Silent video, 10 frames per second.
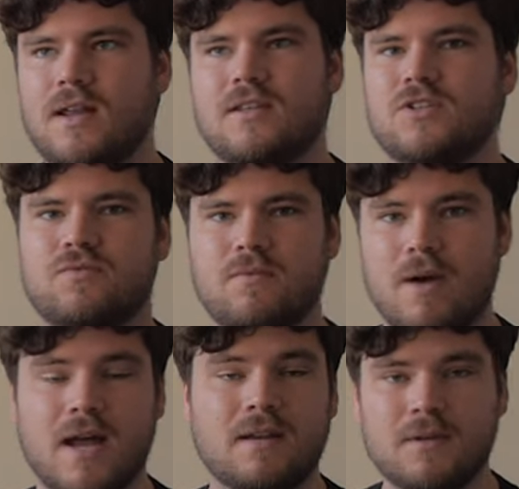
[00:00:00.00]
and it's just
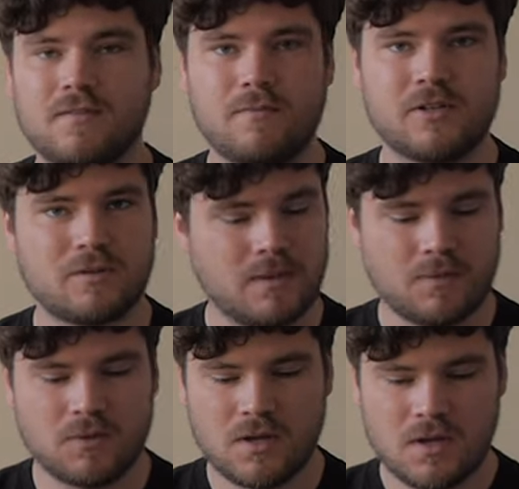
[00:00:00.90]
reminding me of a bunch of
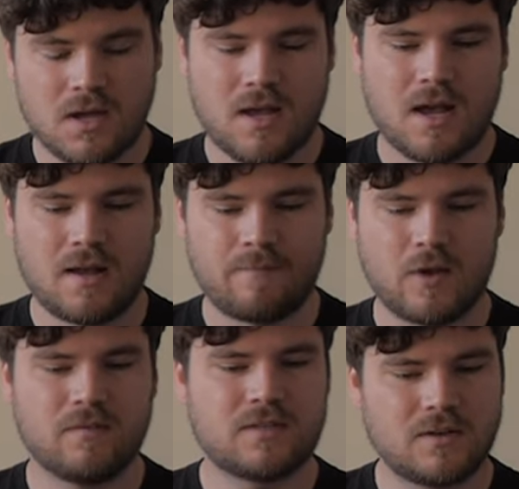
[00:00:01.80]
people.
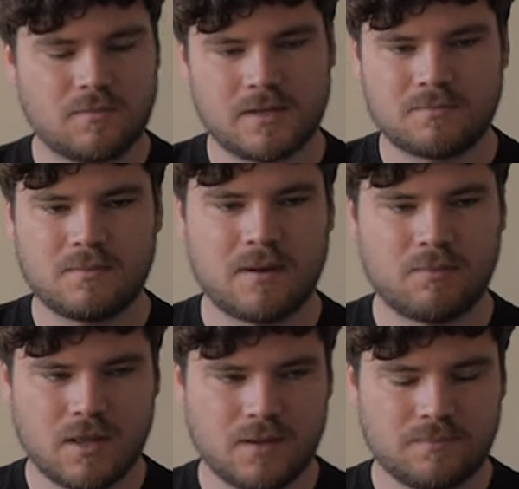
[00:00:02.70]
Obviously, it reminds me of my
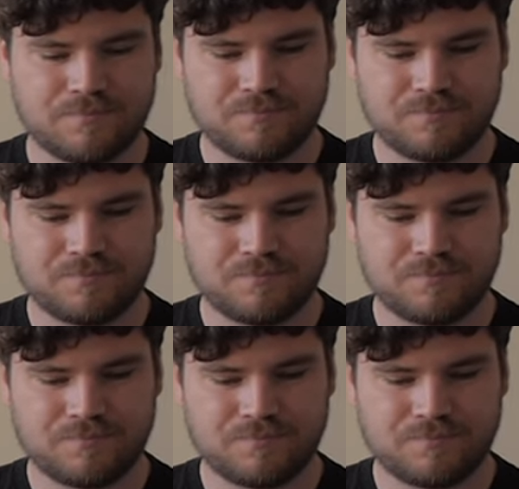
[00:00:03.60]
brother,